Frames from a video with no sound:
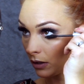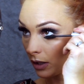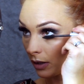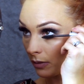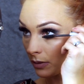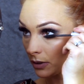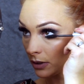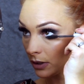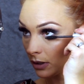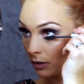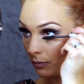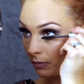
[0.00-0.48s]
I'm
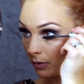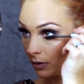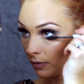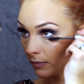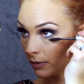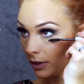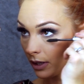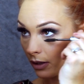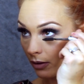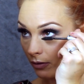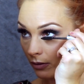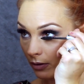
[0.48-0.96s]
just going to
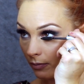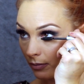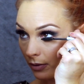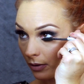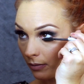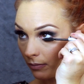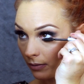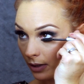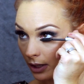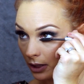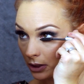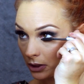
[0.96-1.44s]
put that on the
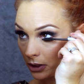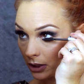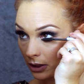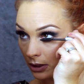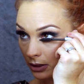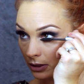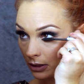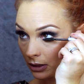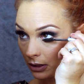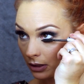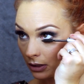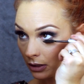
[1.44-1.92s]
bottom
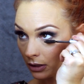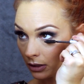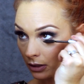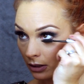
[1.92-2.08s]
lashes.